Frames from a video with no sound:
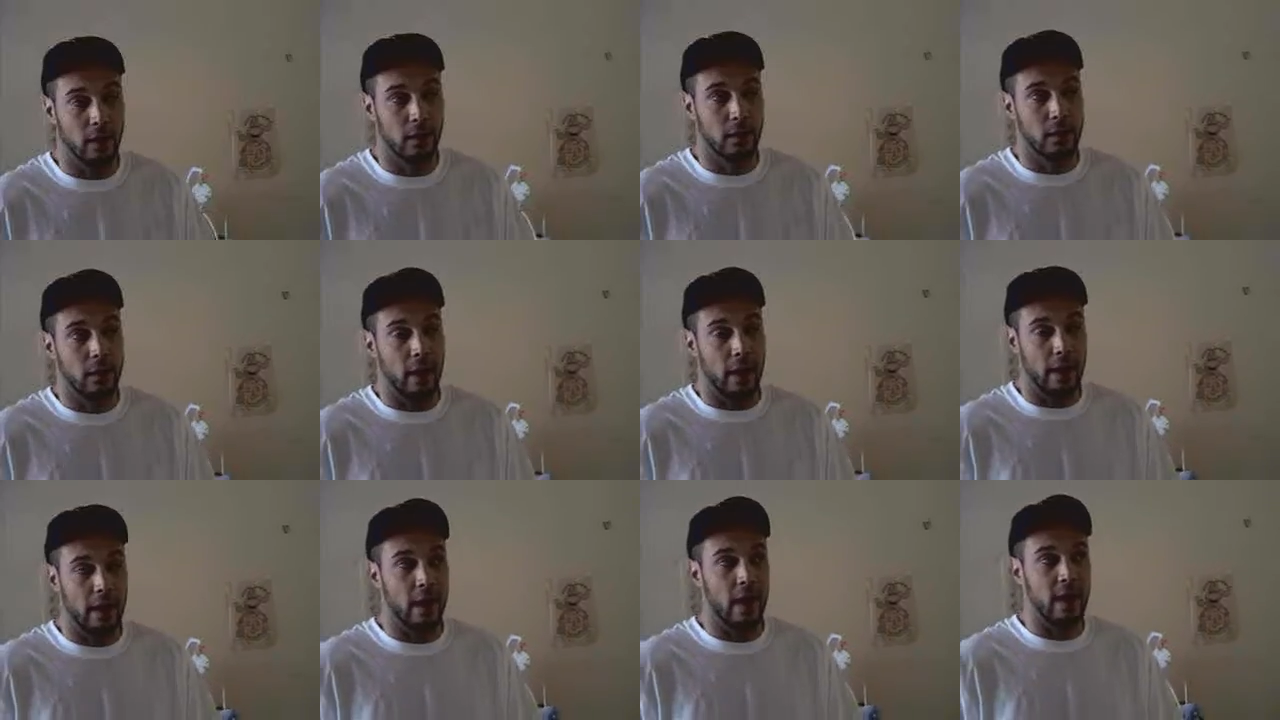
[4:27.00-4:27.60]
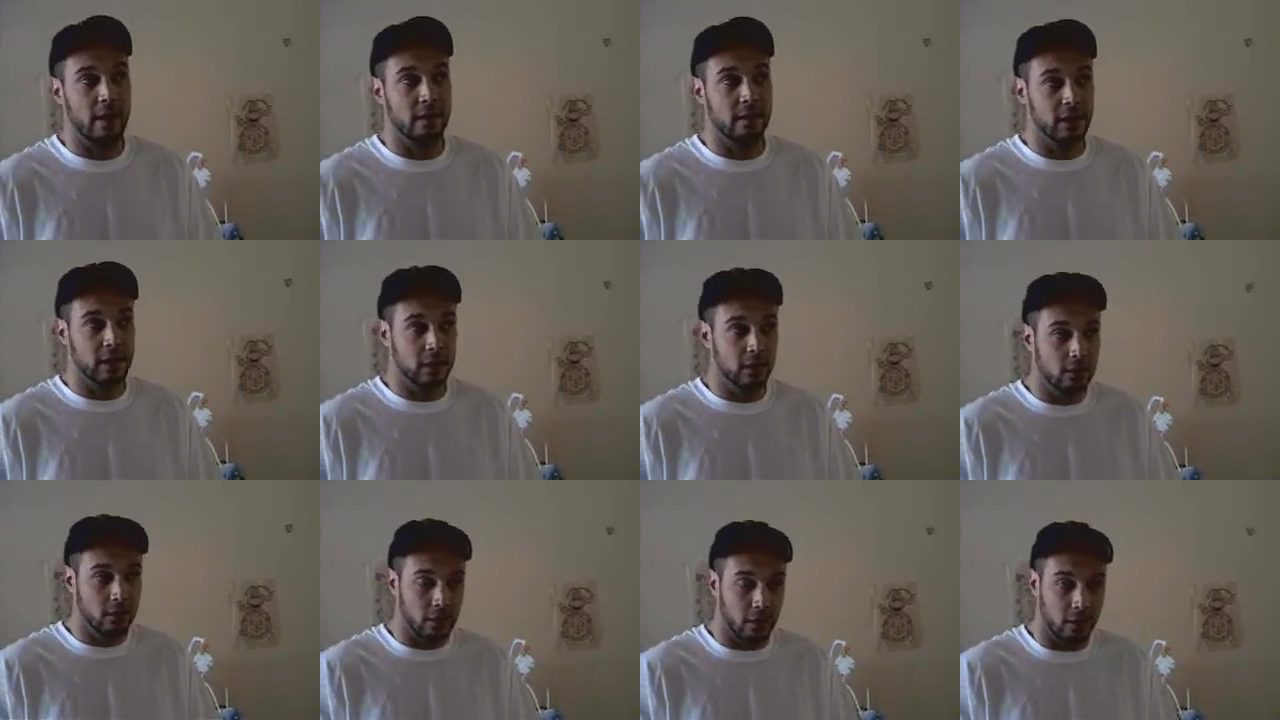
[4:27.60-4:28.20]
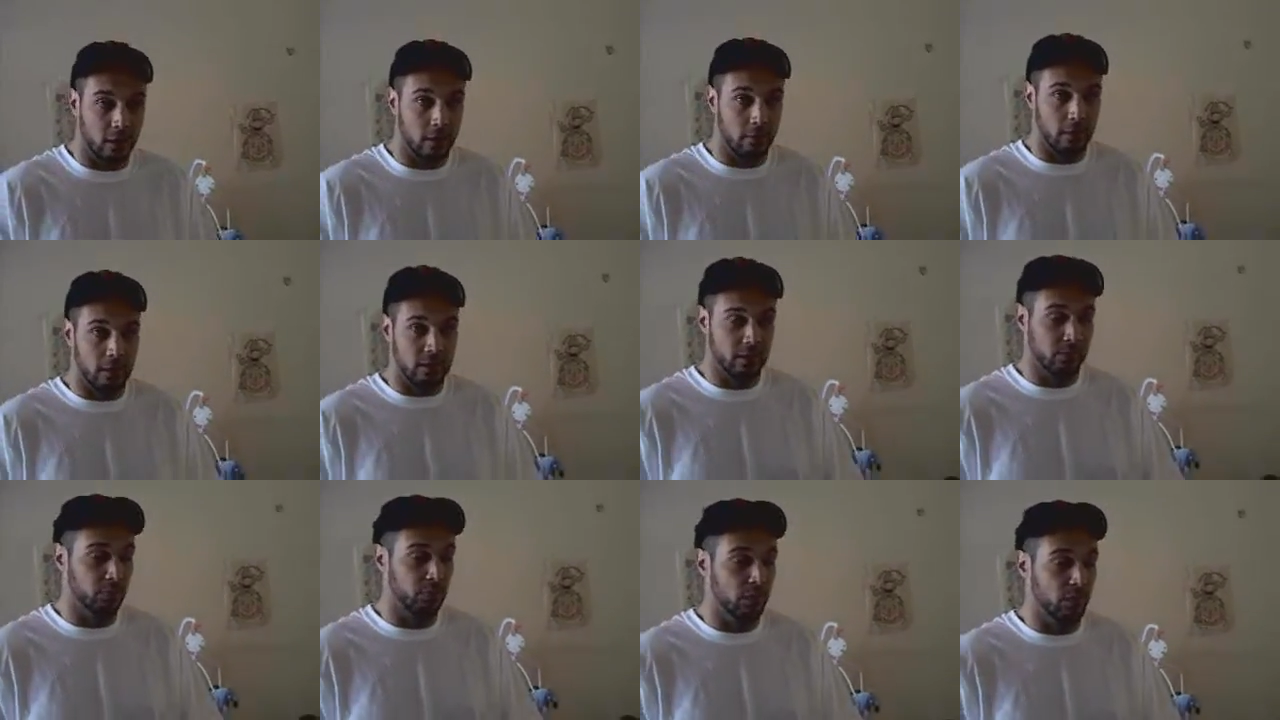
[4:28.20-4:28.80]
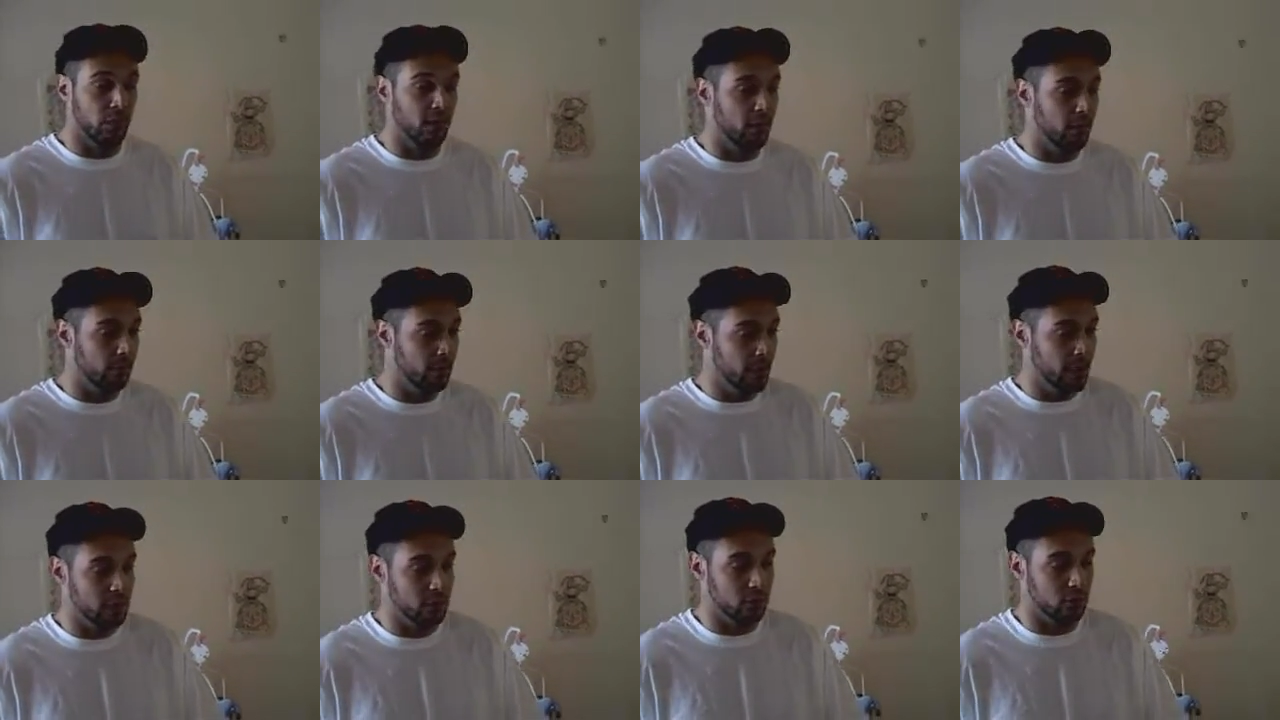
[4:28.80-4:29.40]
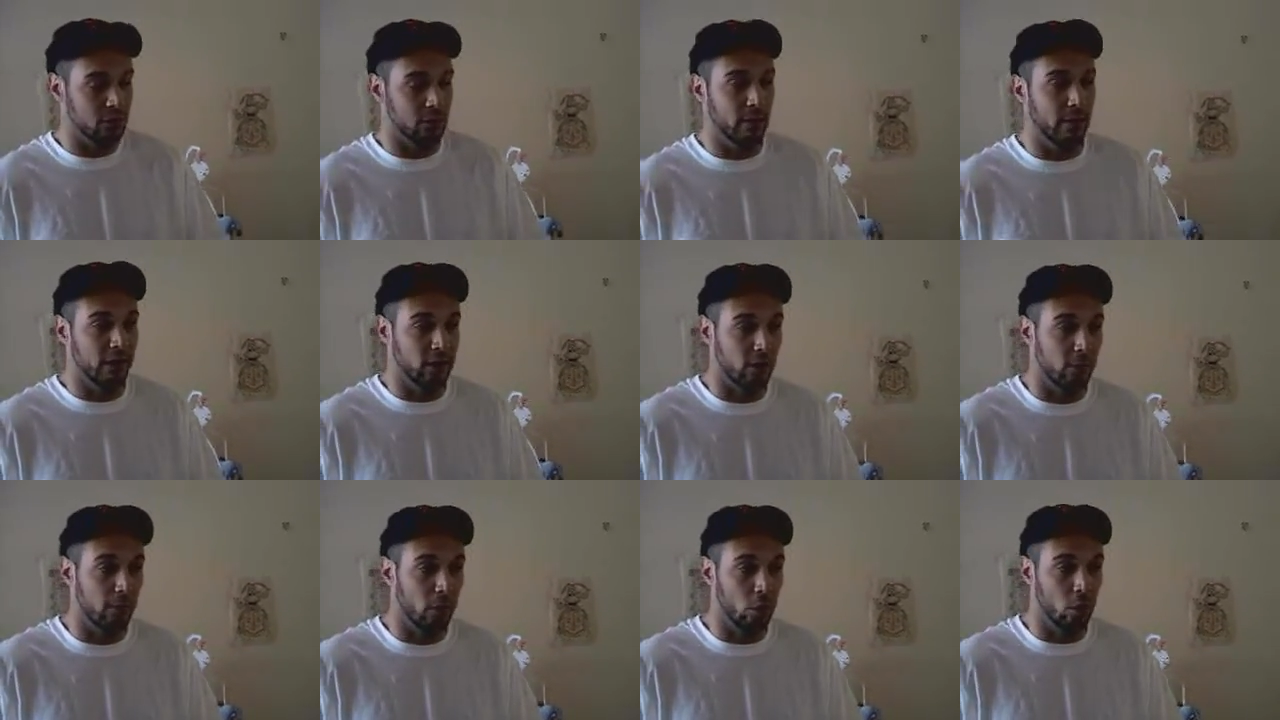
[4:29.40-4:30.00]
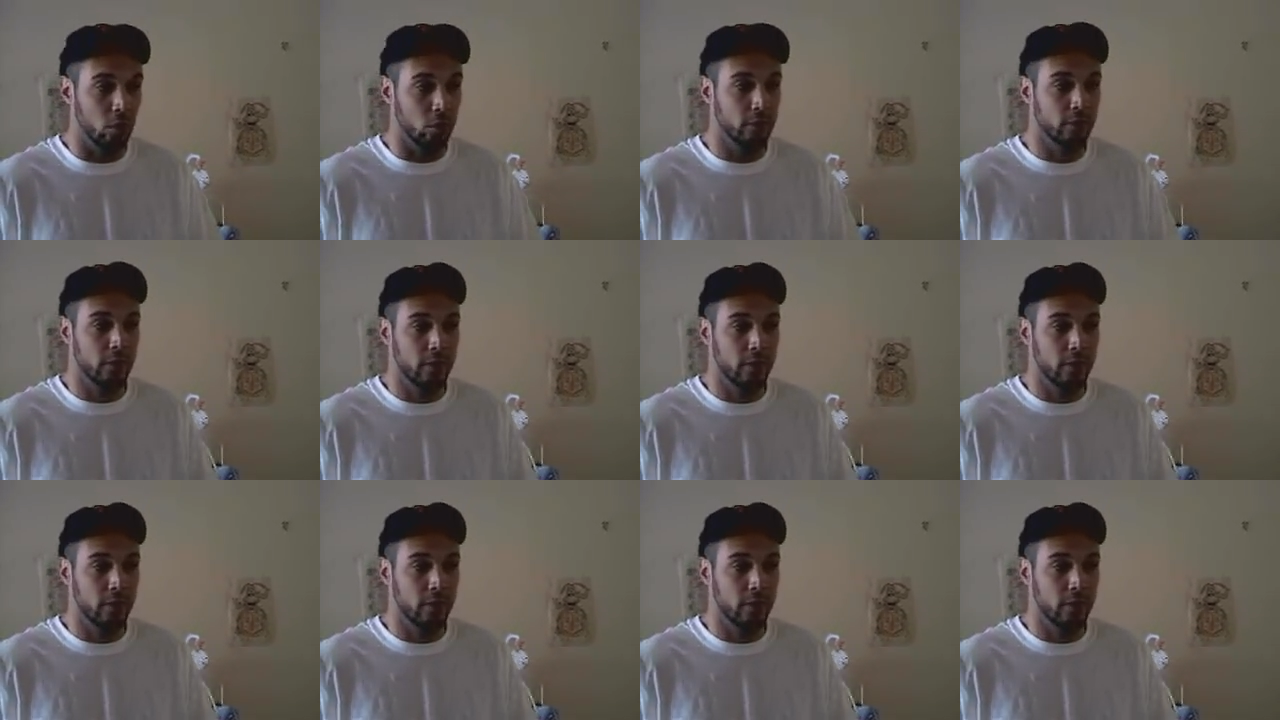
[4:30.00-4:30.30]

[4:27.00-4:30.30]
I did explain to them the issues about the mold.